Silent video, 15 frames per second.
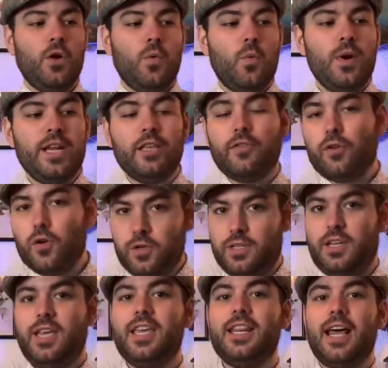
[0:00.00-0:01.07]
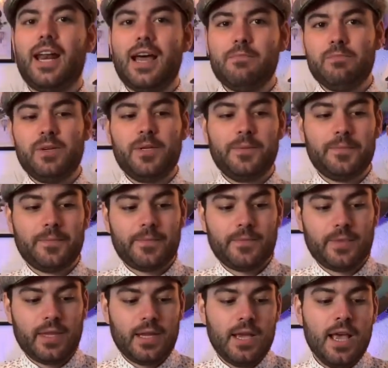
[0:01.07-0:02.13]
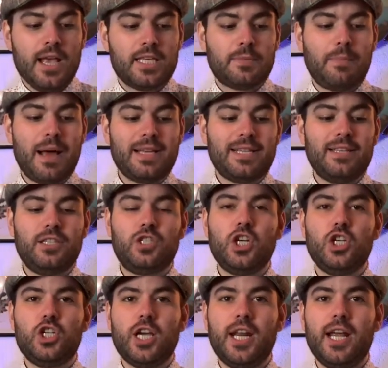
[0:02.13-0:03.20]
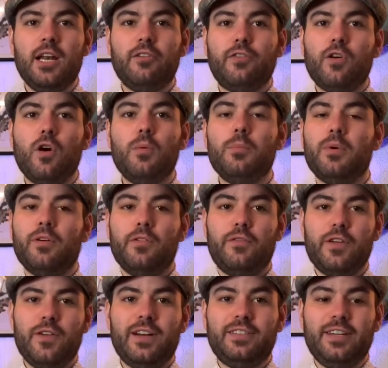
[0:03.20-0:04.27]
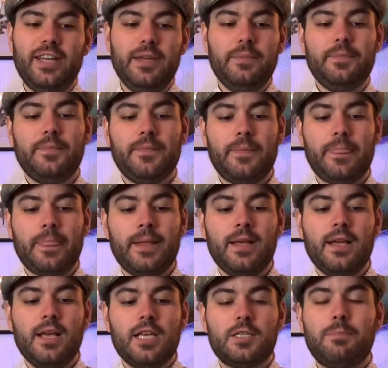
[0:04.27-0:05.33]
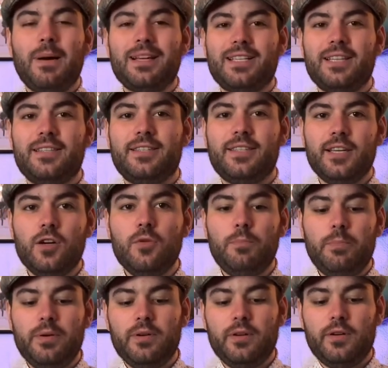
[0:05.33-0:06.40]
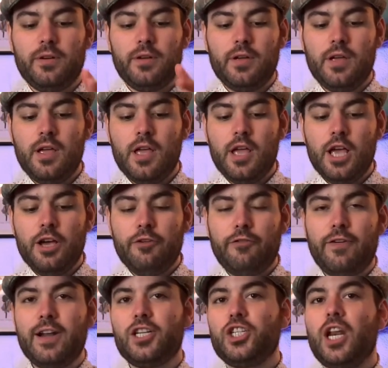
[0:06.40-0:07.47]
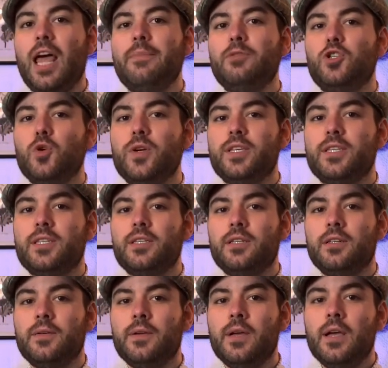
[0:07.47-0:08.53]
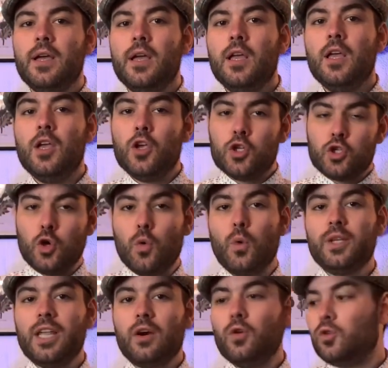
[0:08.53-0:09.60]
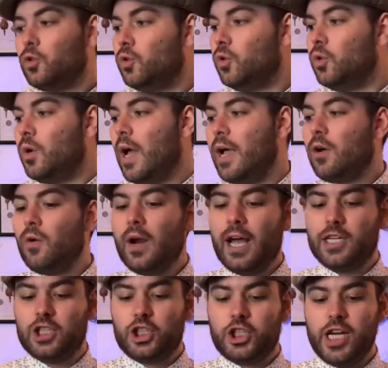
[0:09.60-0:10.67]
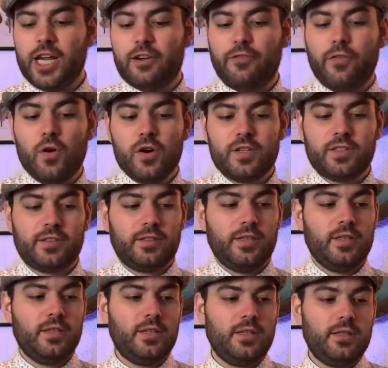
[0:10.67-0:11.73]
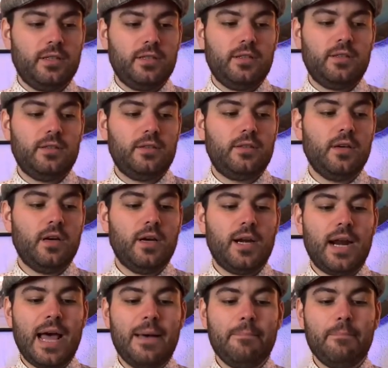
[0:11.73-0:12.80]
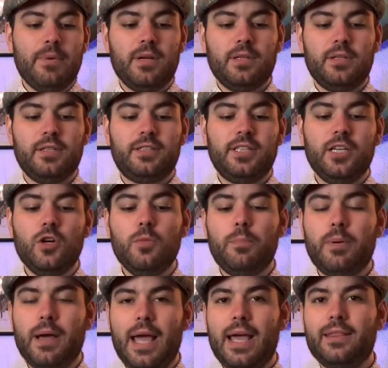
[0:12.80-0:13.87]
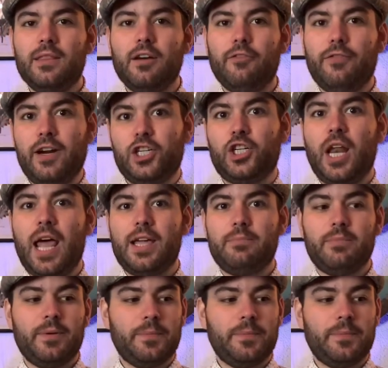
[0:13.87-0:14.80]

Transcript: We need of course Hinaram, spiced ginger ale from Fever Tree, spiced syrup, fresh lime juice. So what I'm going to do, I'm gonna shake first the rum, the syrup and the fresh lime.